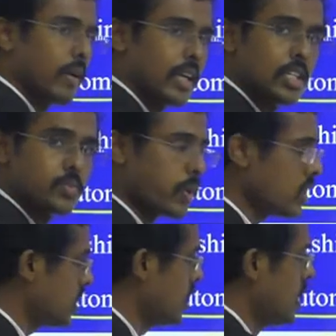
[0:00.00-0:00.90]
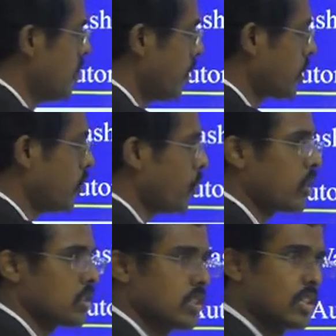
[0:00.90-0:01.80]
button is pressed,
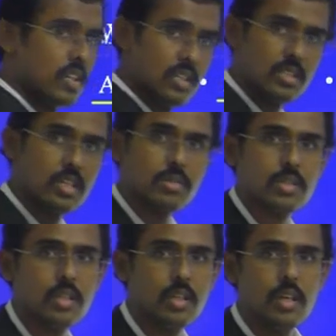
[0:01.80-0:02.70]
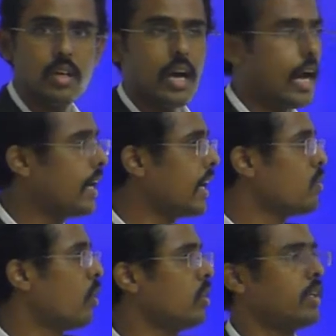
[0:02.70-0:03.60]
microprocessor receives, and I
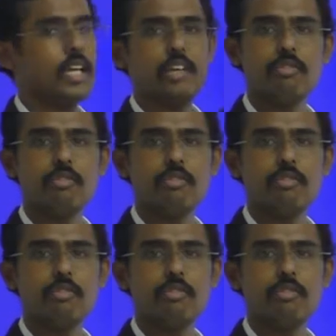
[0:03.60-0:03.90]
want to take a